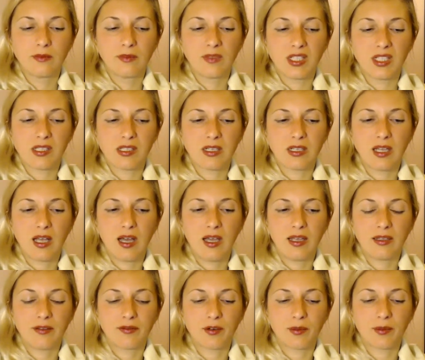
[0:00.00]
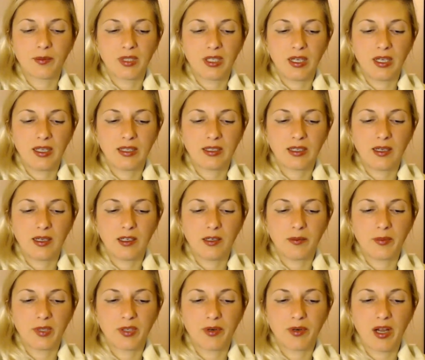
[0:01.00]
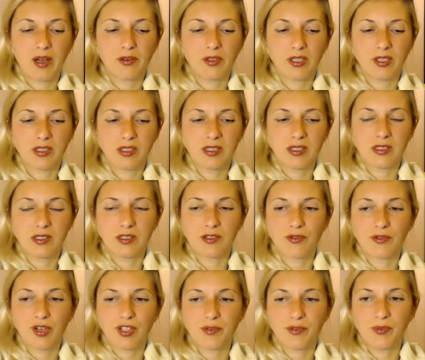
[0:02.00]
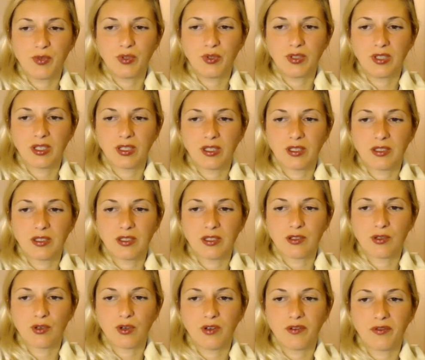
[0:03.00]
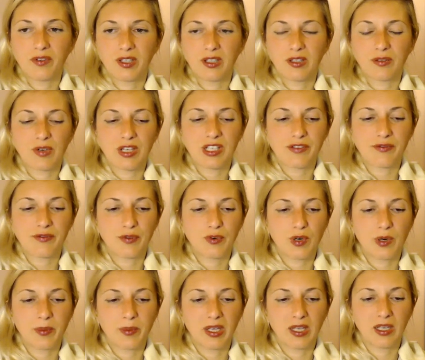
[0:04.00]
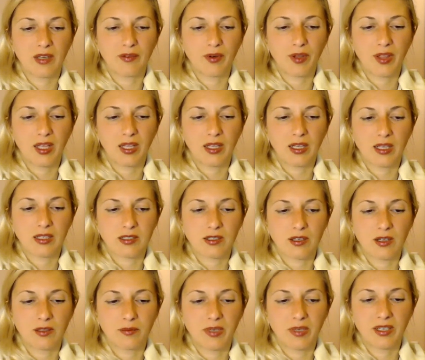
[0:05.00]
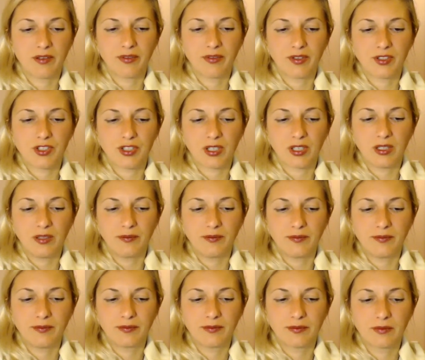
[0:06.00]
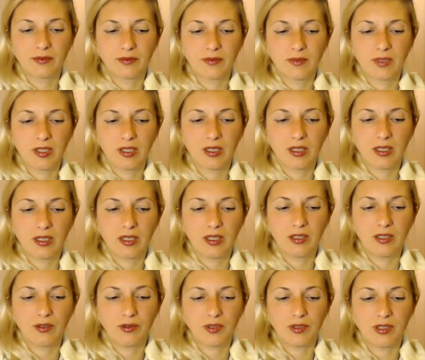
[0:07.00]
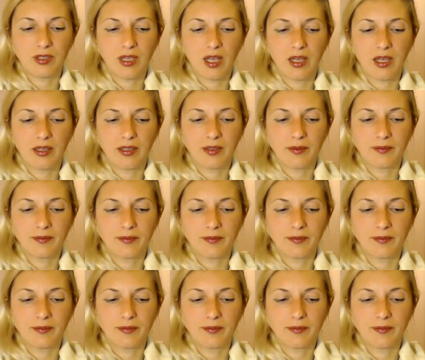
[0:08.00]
This light from the light column around us is transmuting, dissolving, transforming everything that's not beneficial into the light.